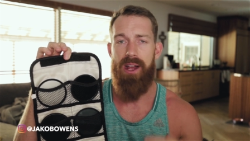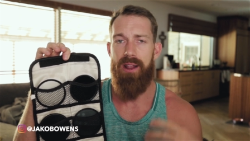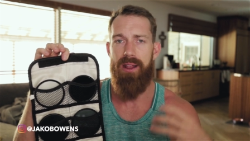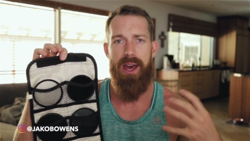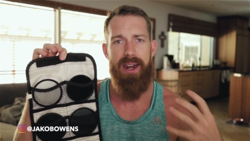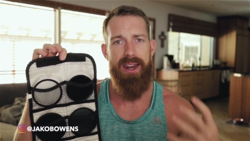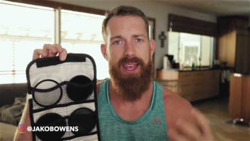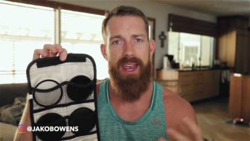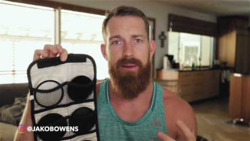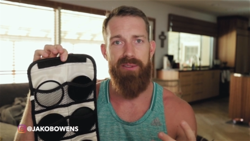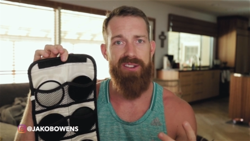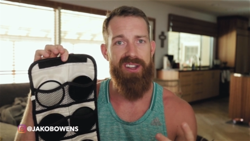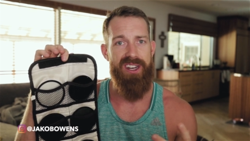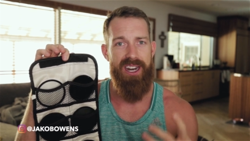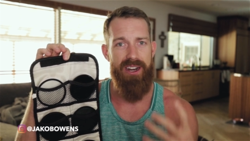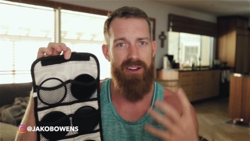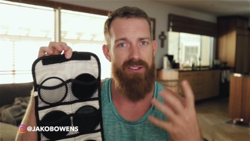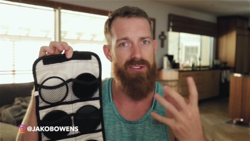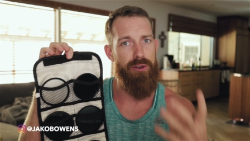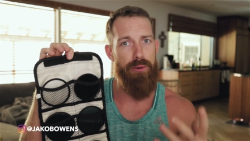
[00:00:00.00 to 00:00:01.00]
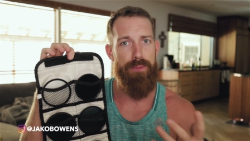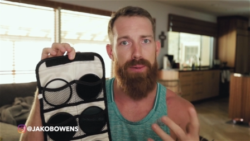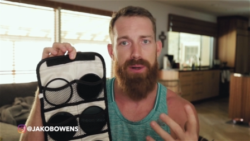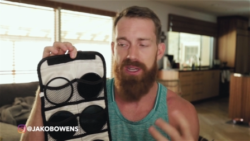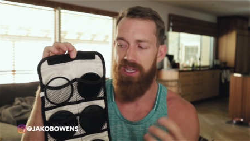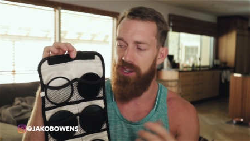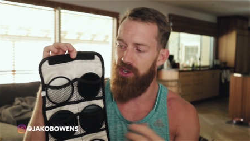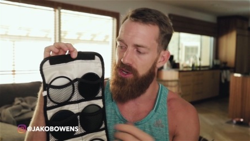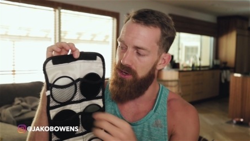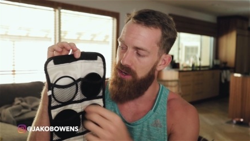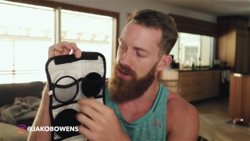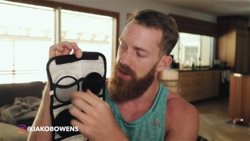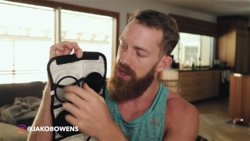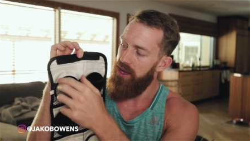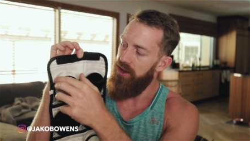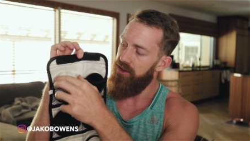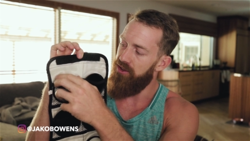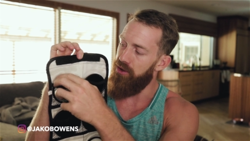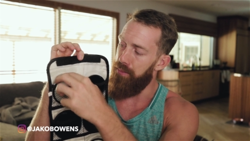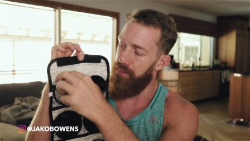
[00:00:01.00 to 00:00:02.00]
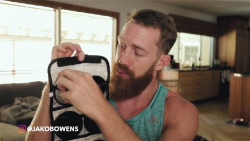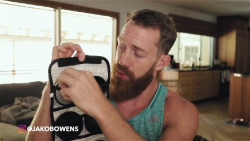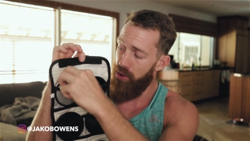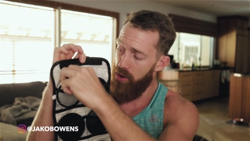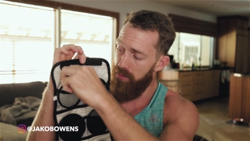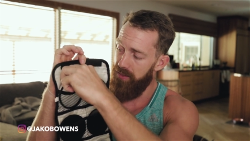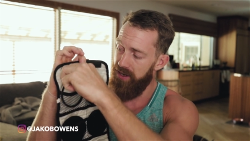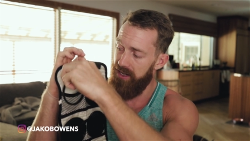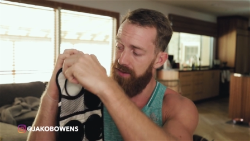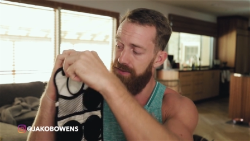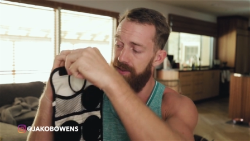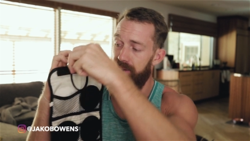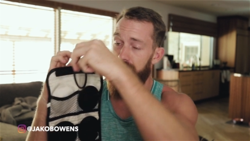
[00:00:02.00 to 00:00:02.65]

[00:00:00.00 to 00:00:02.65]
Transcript: A lot of cameras today are super digital. So Pro Mist